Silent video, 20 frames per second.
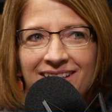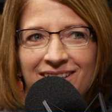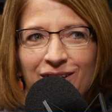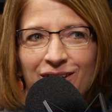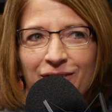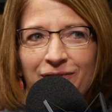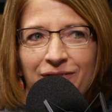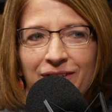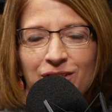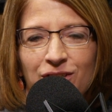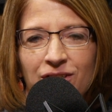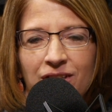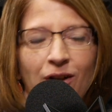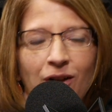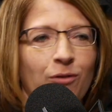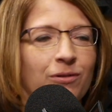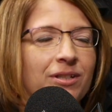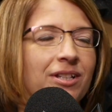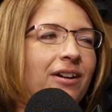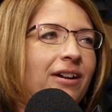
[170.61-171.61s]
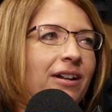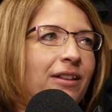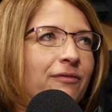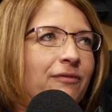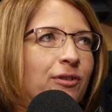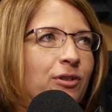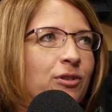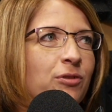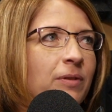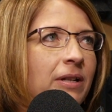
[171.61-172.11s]
That's the Ephesians? second. Oh, sorry, the
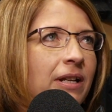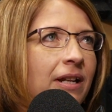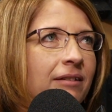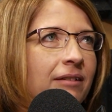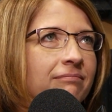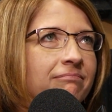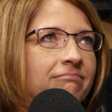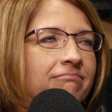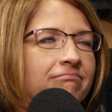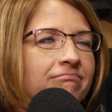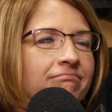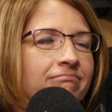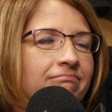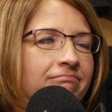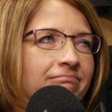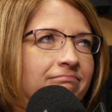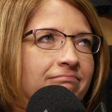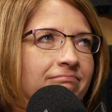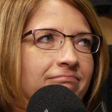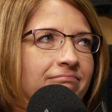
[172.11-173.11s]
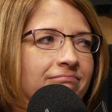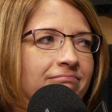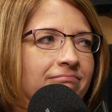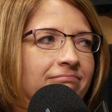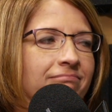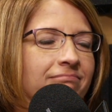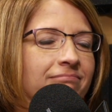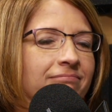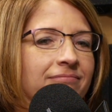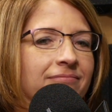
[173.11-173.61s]
first reading. Mm.
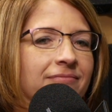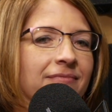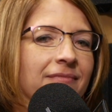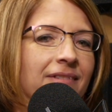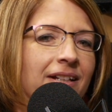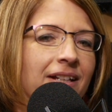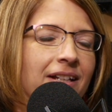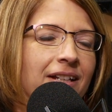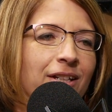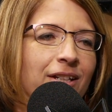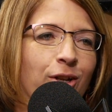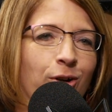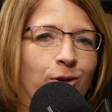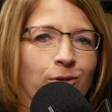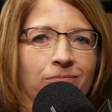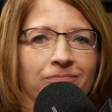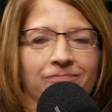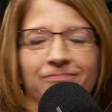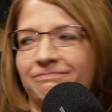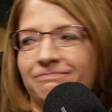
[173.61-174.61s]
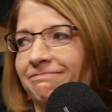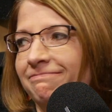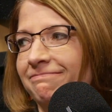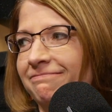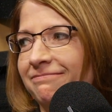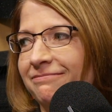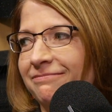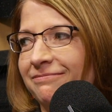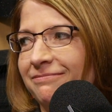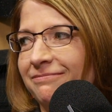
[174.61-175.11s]
Mm. No.
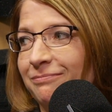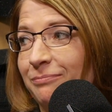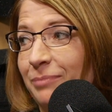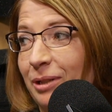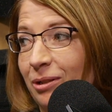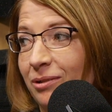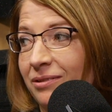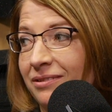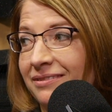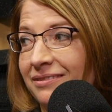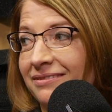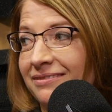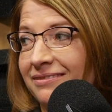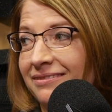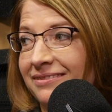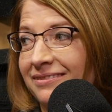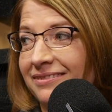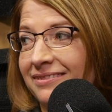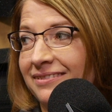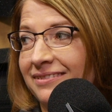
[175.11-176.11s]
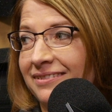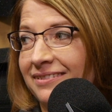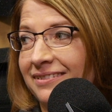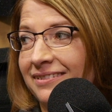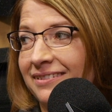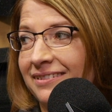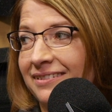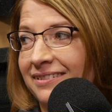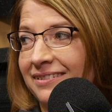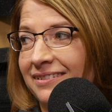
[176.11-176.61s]
Bill? Bill? It's about
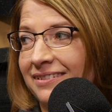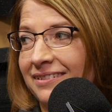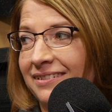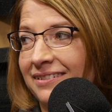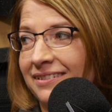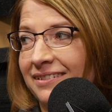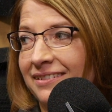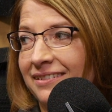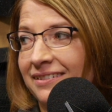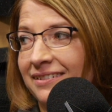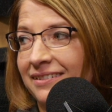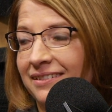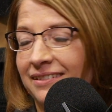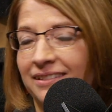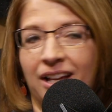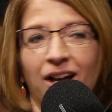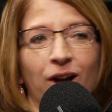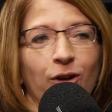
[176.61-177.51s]
Moses, I can tell you that.